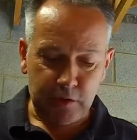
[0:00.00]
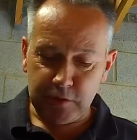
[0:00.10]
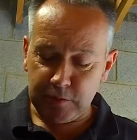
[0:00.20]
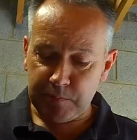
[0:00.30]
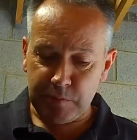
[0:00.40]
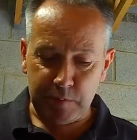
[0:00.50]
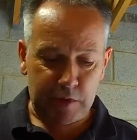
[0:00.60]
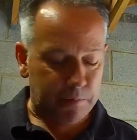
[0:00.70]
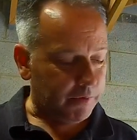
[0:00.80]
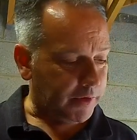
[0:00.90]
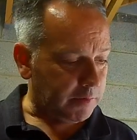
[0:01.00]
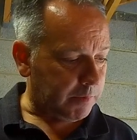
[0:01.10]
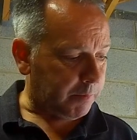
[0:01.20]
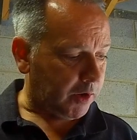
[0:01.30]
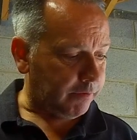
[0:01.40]
Just a couple of things to
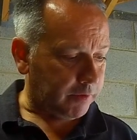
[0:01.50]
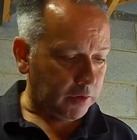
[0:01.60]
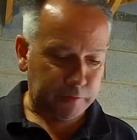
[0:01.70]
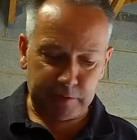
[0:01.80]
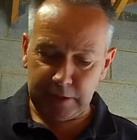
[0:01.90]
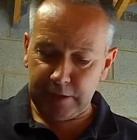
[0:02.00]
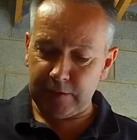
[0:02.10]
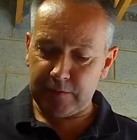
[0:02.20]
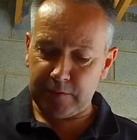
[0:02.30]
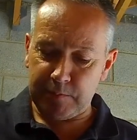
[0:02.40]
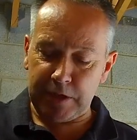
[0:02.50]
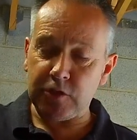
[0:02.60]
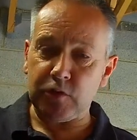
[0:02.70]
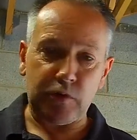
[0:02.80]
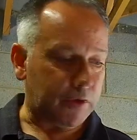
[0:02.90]
be mindful on is make
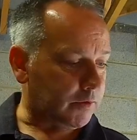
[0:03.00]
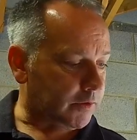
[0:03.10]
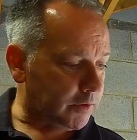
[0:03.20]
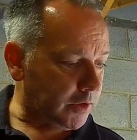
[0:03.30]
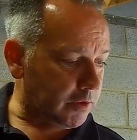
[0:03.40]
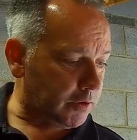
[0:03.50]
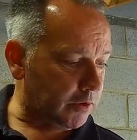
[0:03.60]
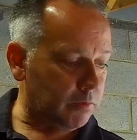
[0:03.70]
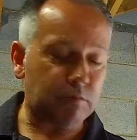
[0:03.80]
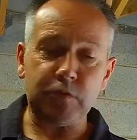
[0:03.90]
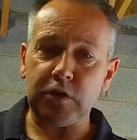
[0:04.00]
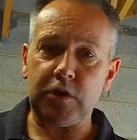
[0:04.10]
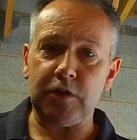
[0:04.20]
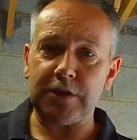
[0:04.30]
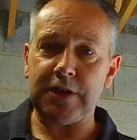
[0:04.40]
sure that you do
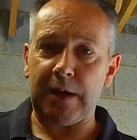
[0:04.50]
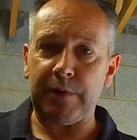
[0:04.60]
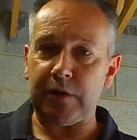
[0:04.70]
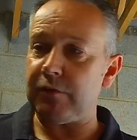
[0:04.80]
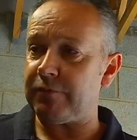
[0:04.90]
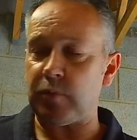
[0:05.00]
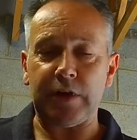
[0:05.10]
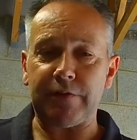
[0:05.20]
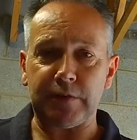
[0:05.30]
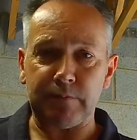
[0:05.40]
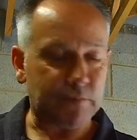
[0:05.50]
secure the tabbing of whatever